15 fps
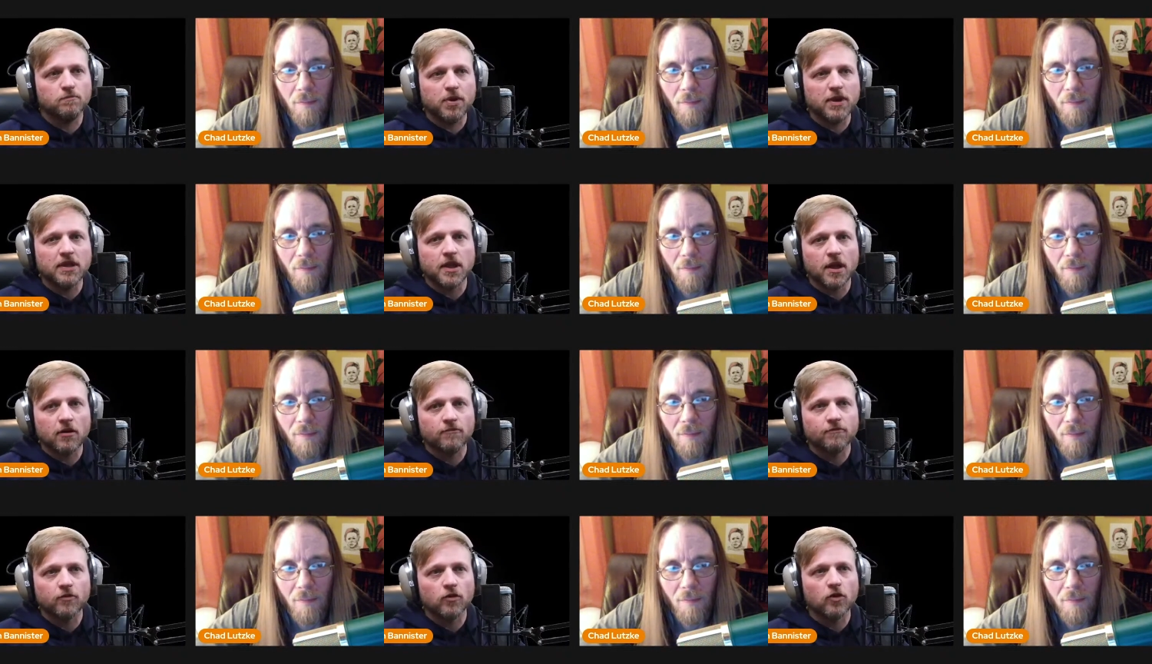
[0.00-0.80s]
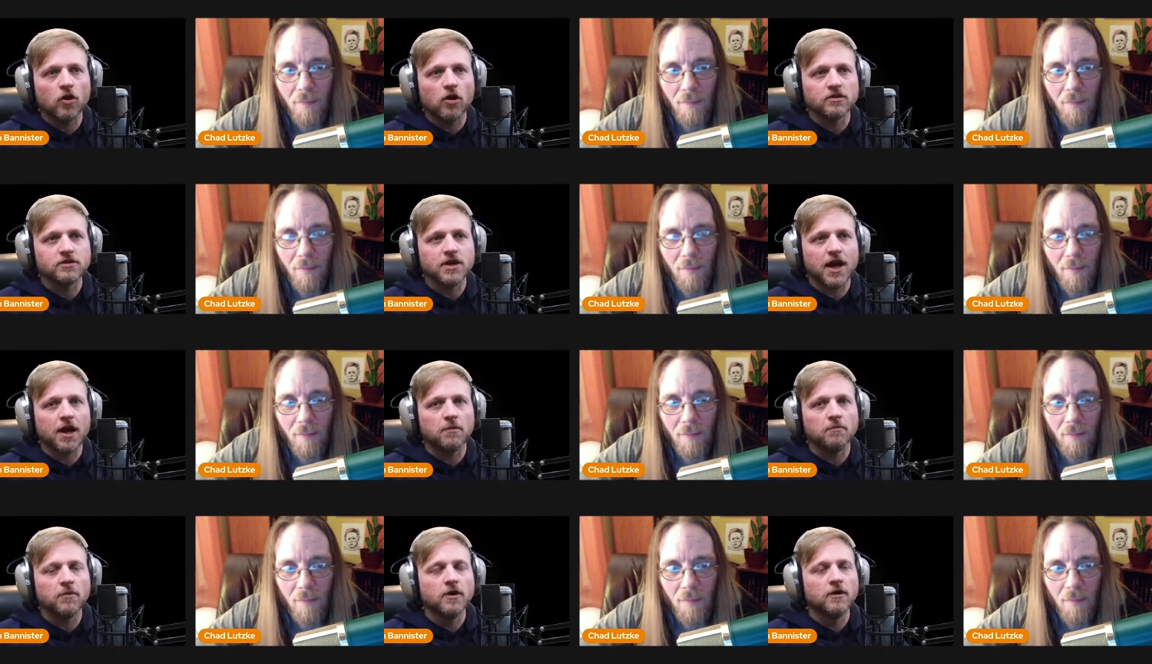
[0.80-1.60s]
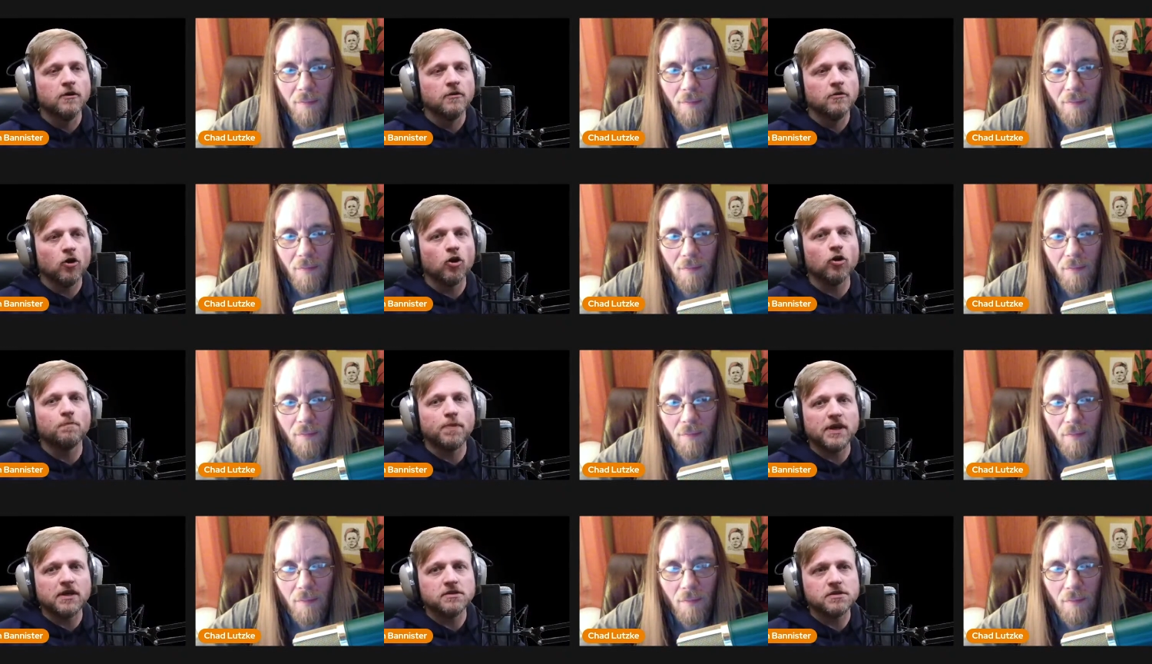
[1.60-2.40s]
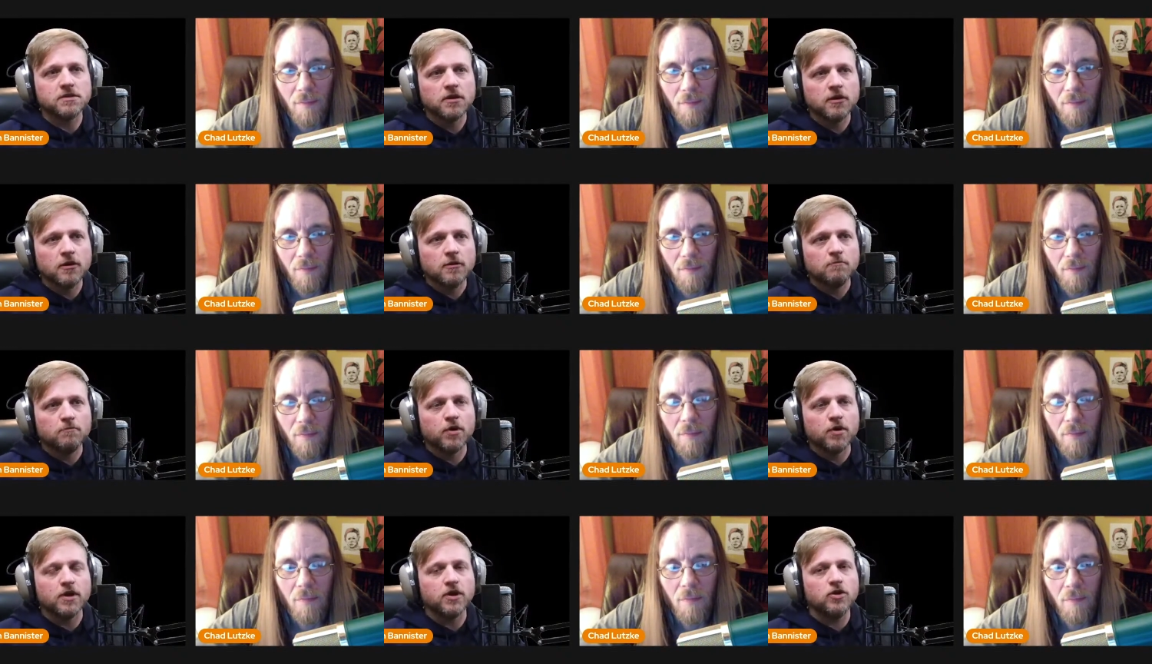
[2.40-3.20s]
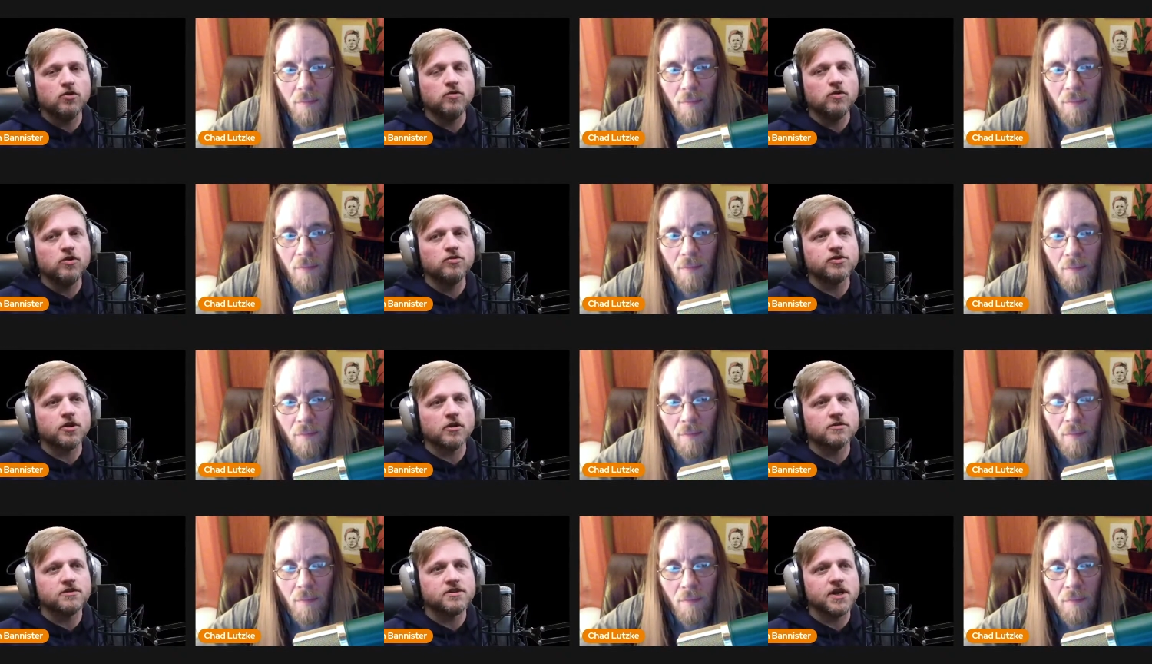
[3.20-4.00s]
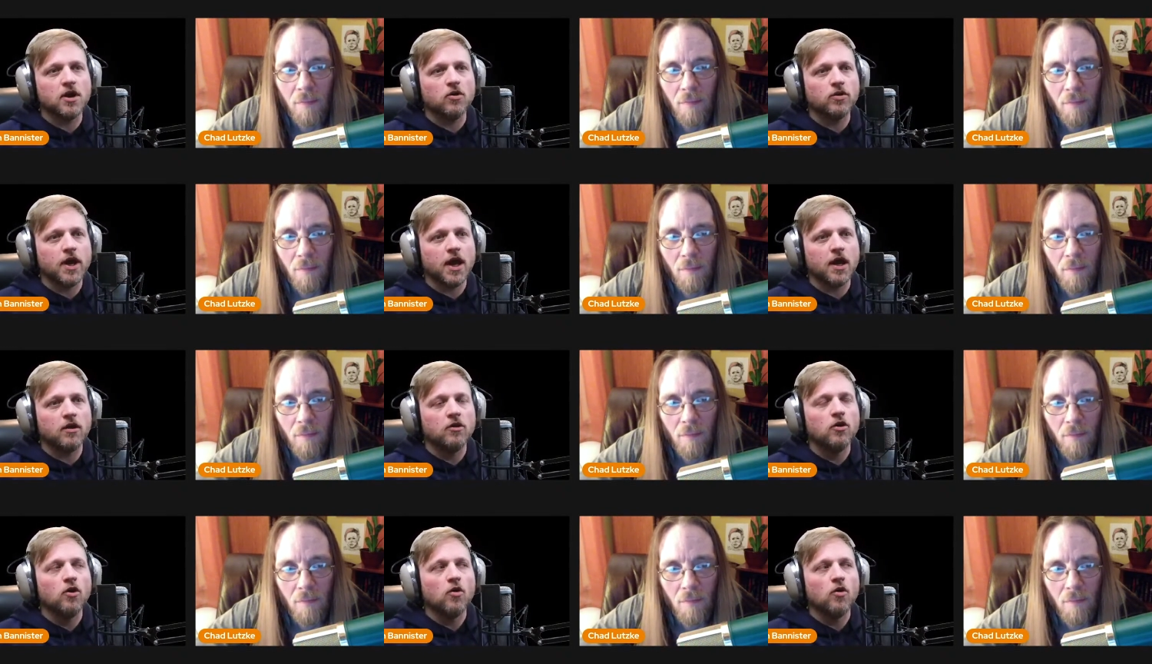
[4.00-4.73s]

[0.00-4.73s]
Speaker 1: been there for a long time herpes but you you start to say okay